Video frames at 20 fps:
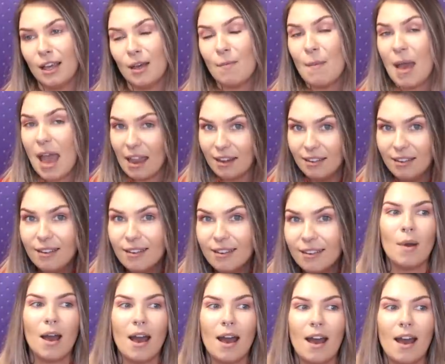men
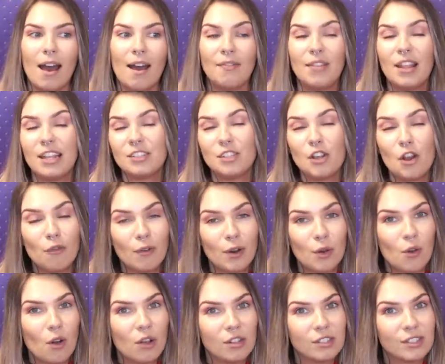and there's no
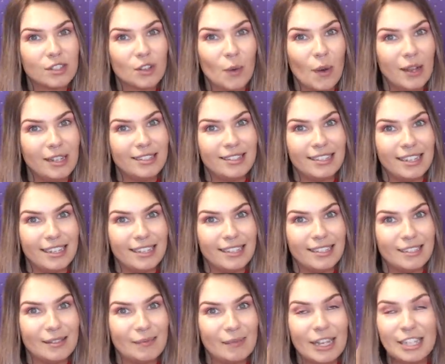real
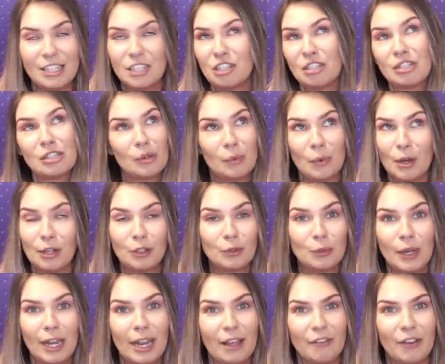consequences. It's just the world
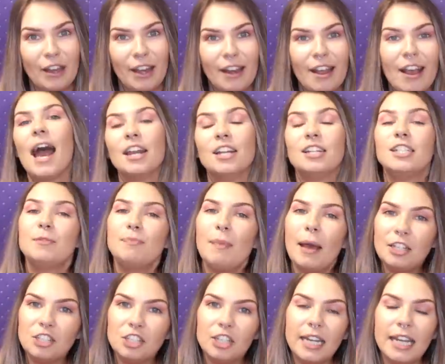we live in. And
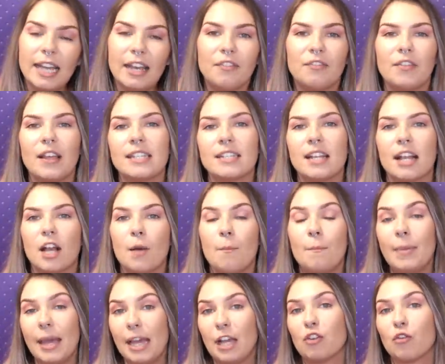especially if there's like a
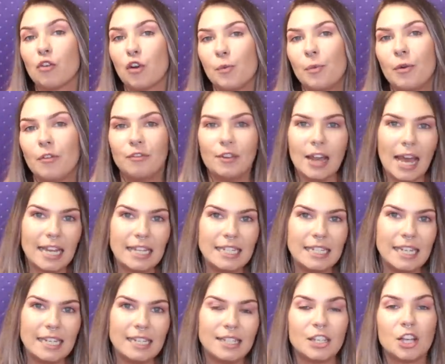big group of
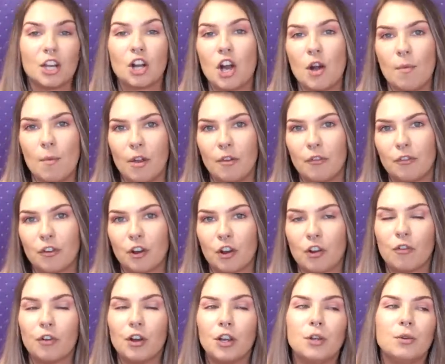ladies that come on for a
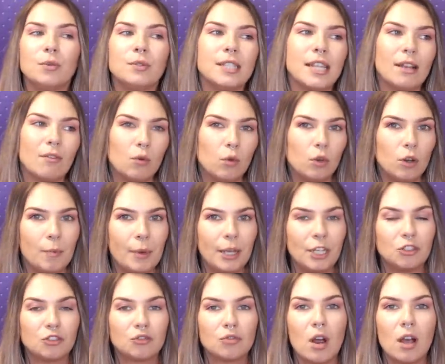cruise, they're all a
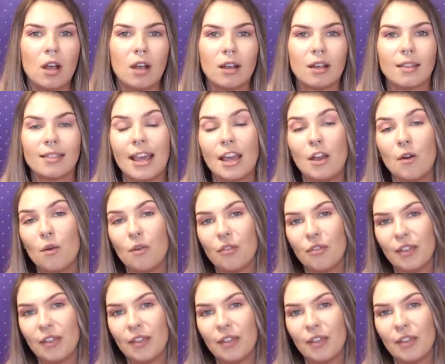bit drunk, they all